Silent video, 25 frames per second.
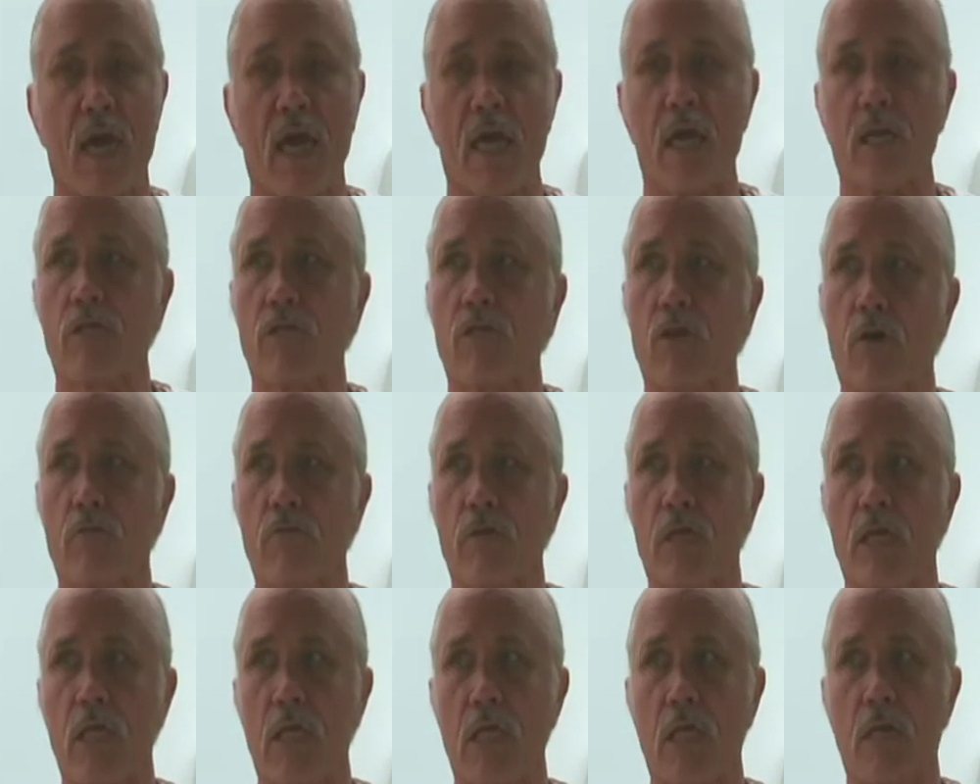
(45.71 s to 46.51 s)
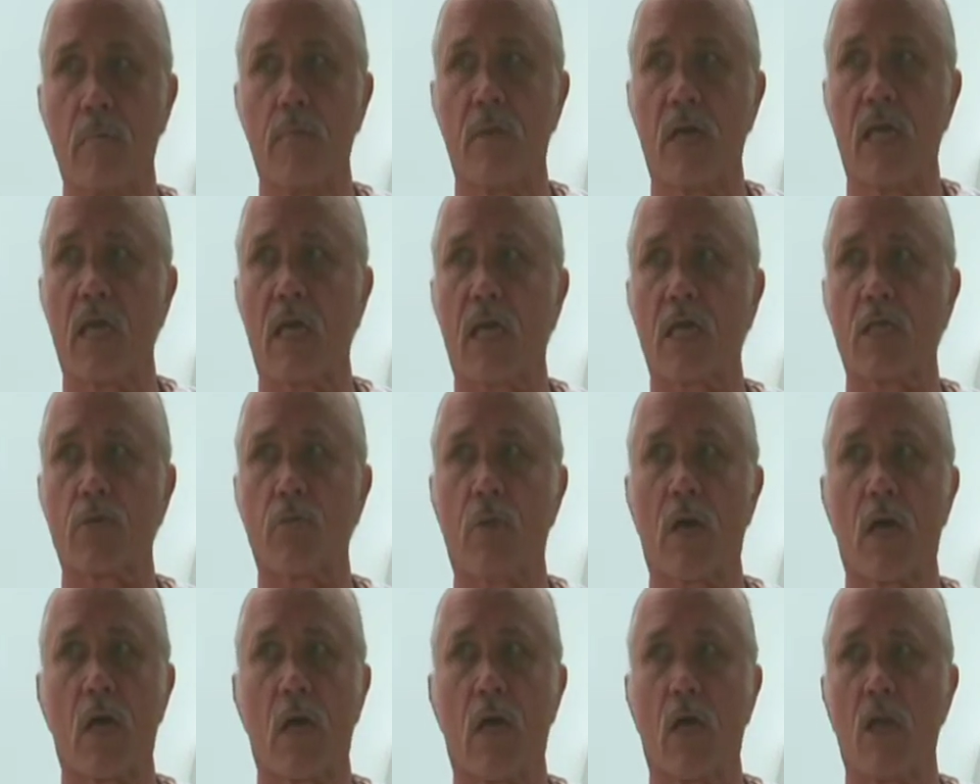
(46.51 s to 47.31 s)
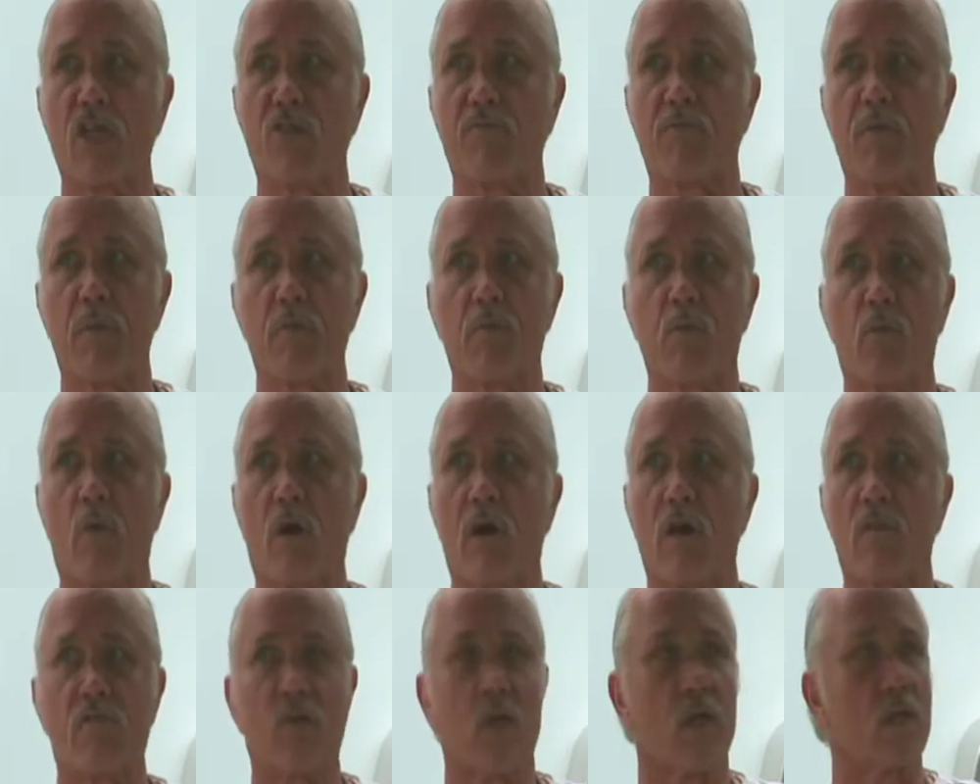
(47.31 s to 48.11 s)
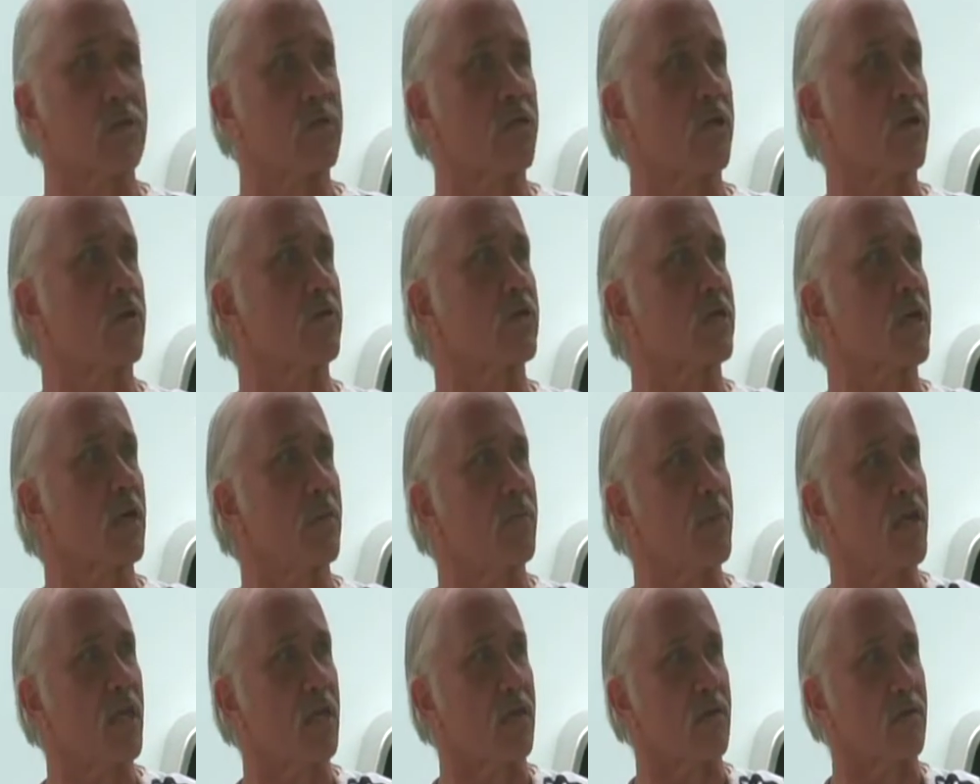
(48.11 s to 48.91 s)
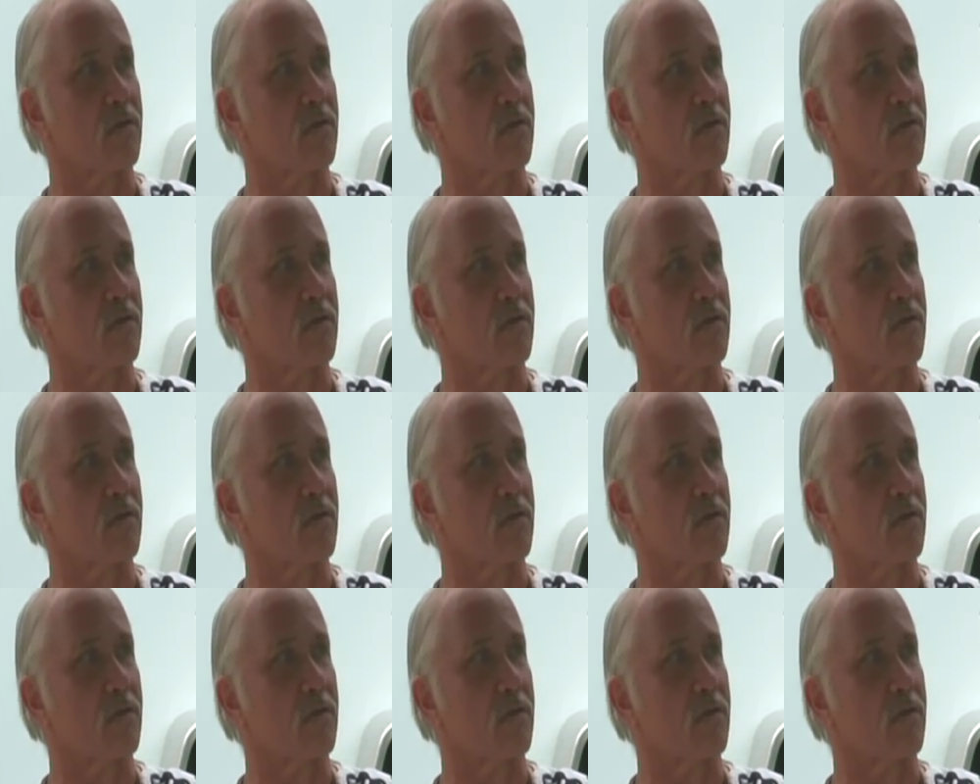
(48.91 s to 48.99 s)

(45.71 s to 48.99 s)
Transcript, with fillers: pagans don't need anybody because we got all these people want to volunteer and come in.